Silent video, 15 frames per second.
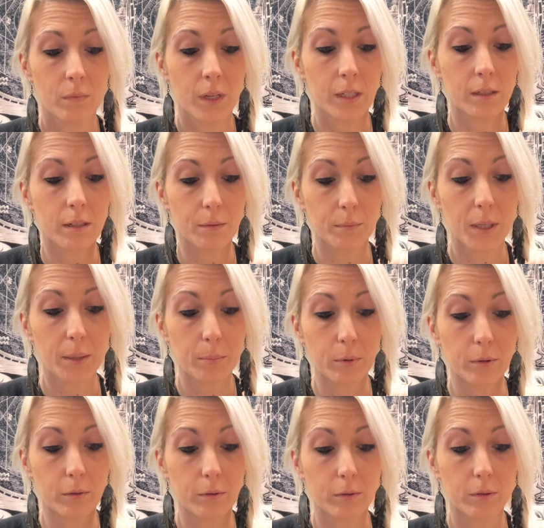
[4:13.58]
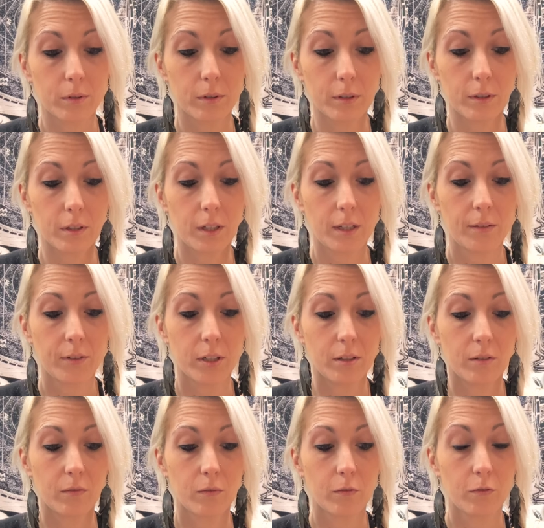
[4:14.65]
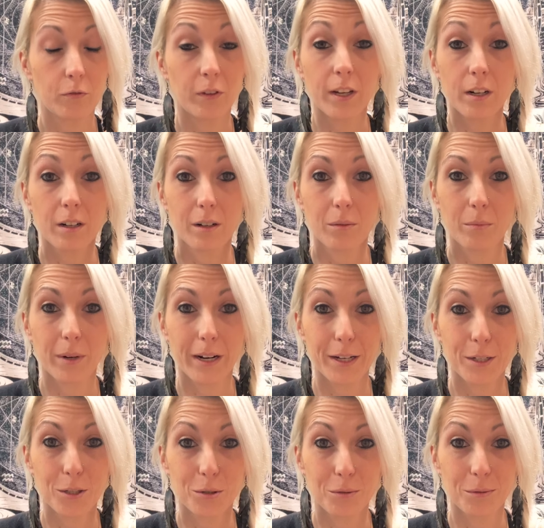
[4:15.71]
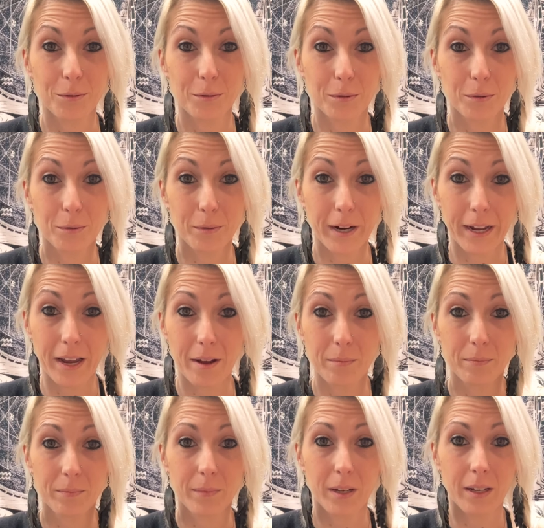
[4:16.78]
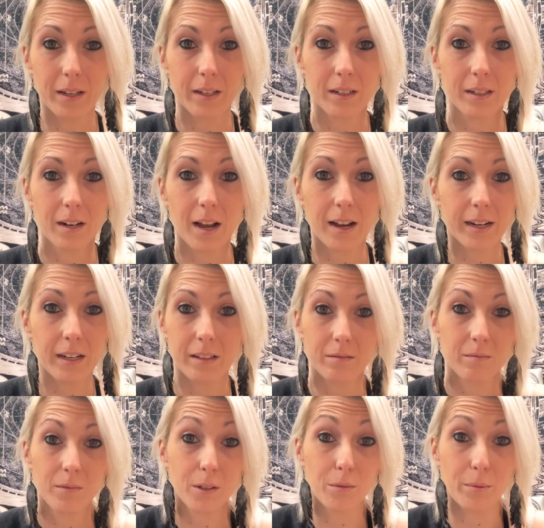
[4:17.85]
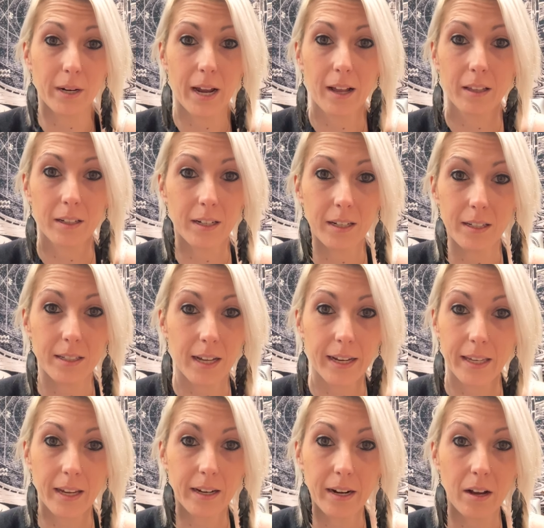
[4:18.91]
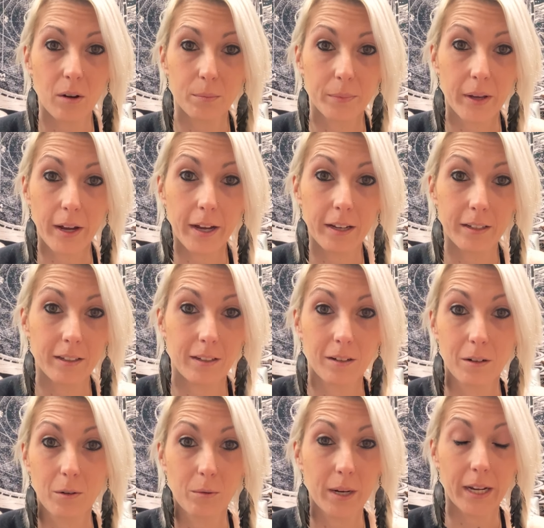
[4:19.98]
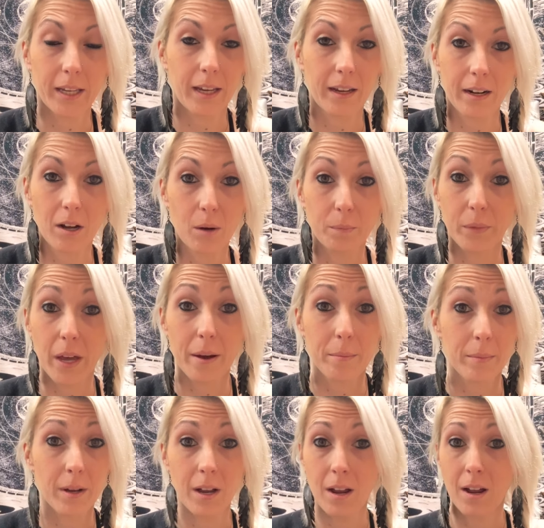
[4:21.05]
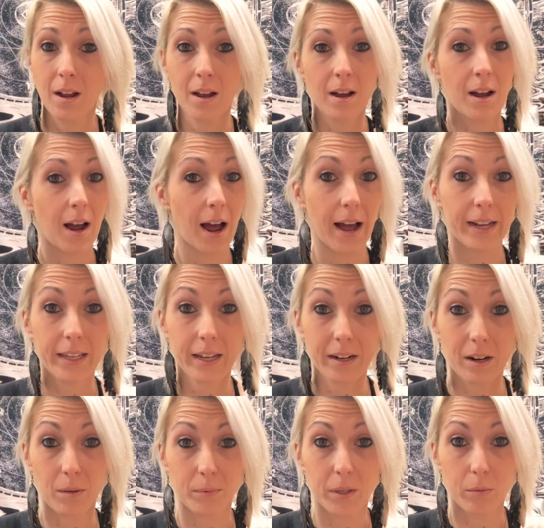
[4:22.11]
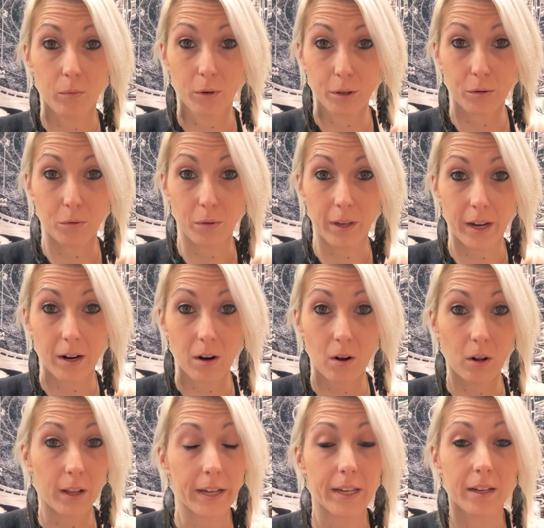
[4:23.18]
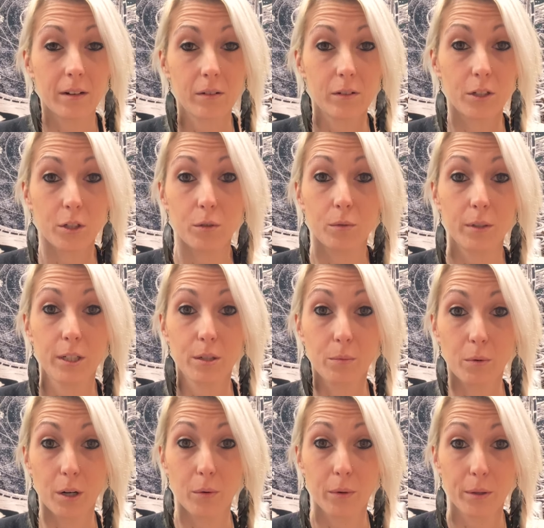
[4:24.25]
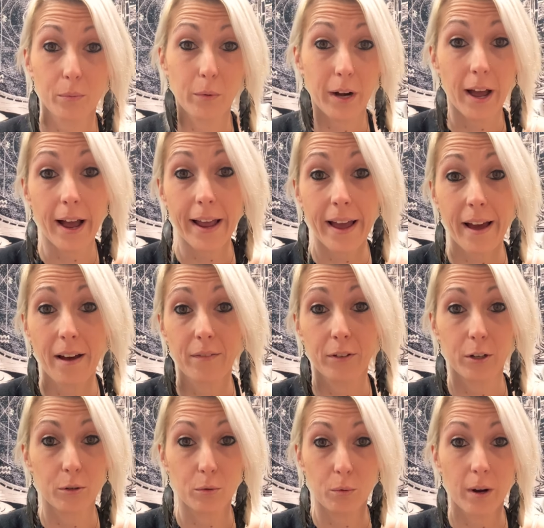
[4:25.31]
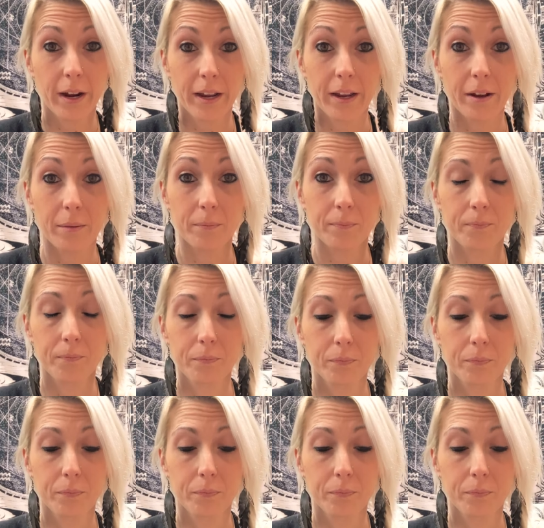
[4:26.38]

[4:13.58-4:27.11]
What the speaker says: And some people even fear what I do or who I am. And the reality is I can't help that. I can't help them. I can't help them work through that. All I can do is work with what I have and who I am.